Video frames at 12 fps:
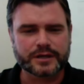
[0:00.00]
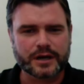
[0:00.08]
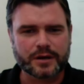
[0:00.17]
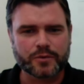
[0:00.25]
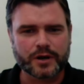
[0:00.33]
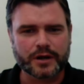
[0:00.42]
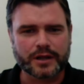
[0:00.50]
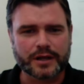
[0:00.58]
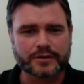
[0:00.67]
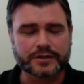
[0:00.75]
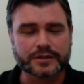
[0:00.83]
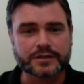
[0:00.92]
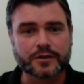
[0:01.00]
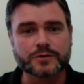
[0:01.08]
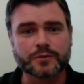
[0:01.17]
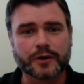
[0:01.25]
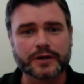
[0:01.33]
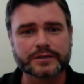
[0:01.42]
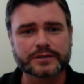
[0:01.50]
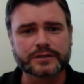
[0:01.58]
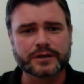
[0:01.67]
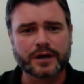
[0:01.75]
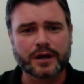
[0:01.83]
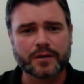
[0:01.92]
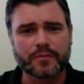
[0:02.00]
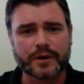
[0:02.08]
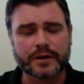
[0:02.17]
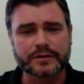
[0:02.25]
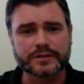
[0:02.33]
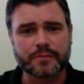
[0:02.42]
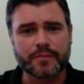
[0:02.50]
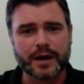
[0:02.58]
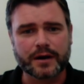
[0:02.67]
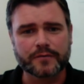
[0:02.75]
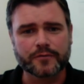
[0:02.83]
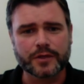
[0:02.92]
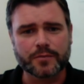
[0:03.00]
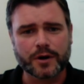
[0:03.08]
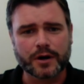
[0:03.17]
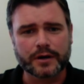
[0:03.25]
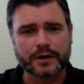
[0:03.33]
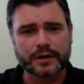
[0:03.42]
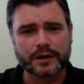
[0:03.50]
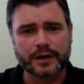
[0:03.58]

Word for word: uh, we're not allowed to disclose price, um, but it is competitive with the market,